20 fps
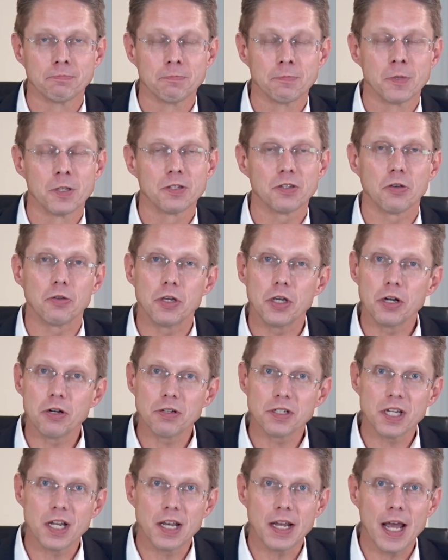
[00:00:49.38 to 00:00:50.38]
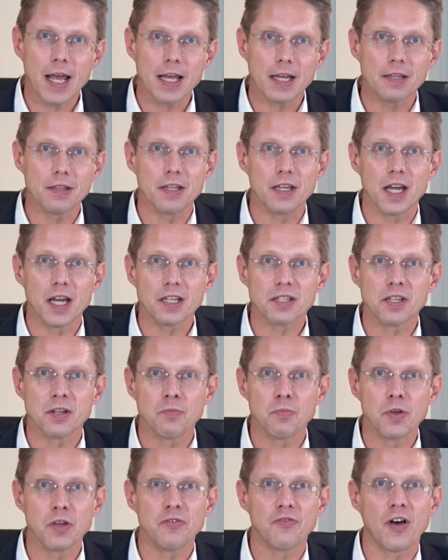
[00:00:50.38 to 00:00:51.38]
So year to date, the
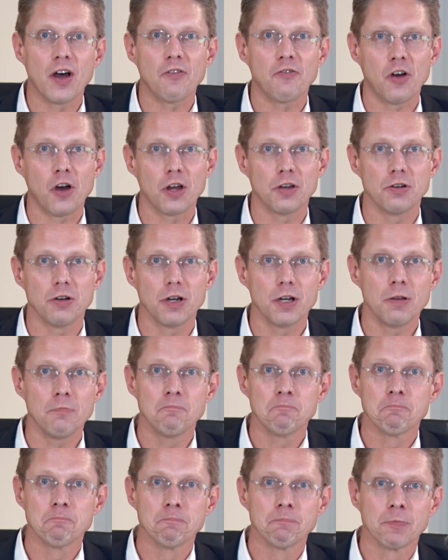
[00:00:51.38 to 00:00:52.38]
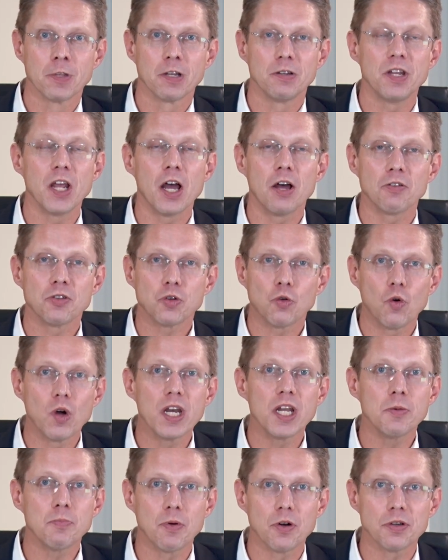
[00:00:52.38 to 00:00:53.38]
S&P 500 down
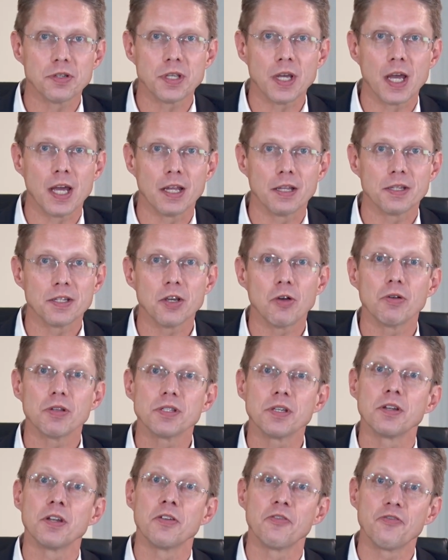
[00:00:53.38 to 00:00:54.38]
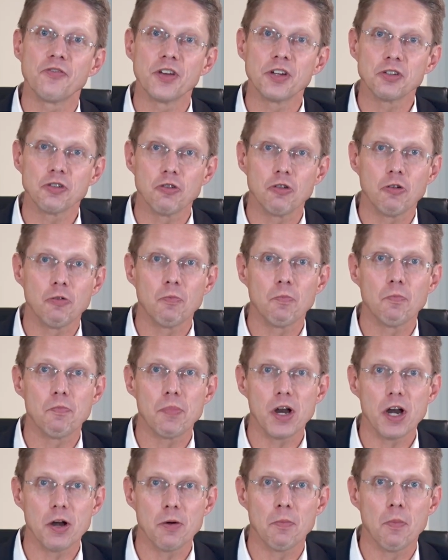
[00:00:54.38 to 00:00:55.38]
20%. So it's an official
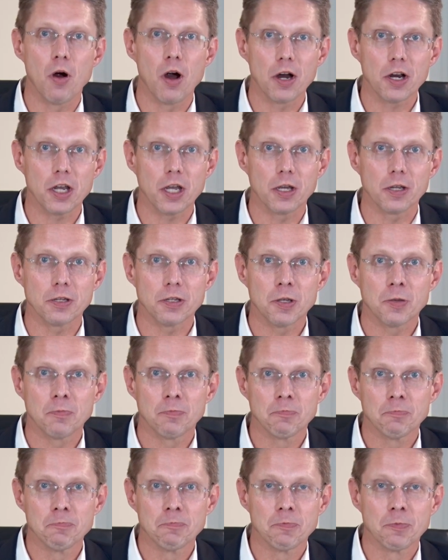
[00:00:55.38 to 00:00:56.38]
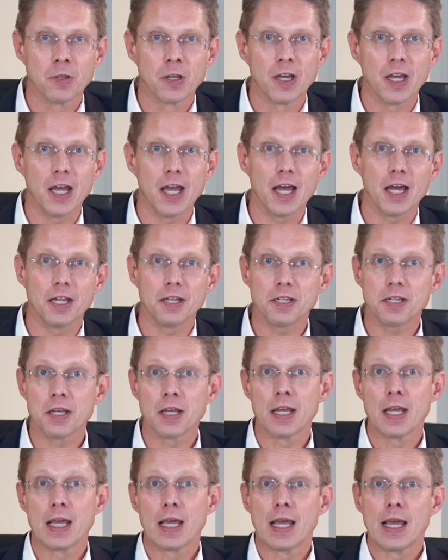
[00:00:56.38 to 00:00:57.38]
bear market. And
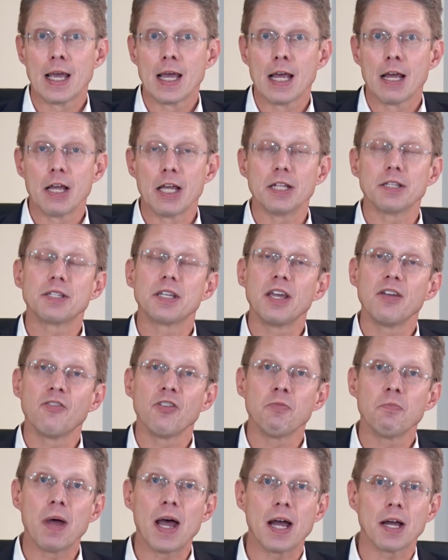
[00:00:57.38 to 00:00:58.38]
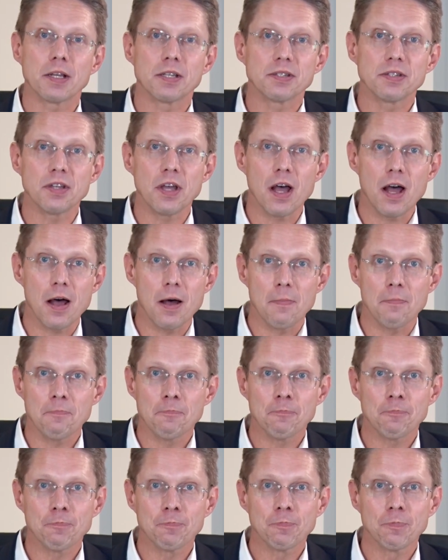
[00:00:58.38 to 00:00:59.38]
it's given back some
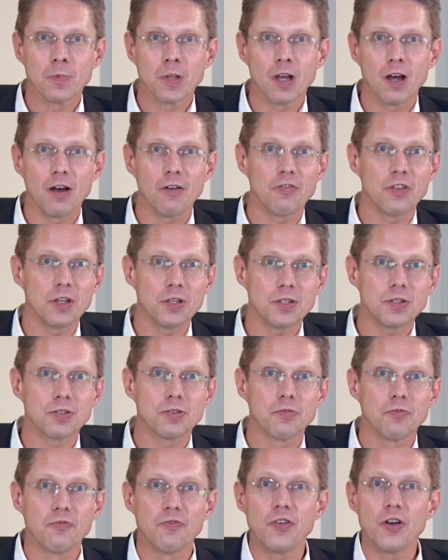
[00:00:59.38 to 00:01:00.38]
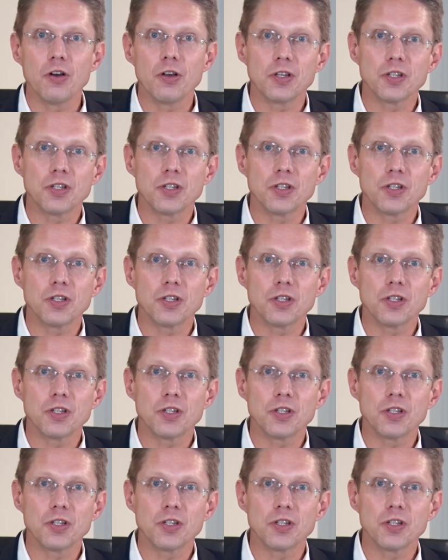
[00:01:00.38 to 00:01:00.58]
of these very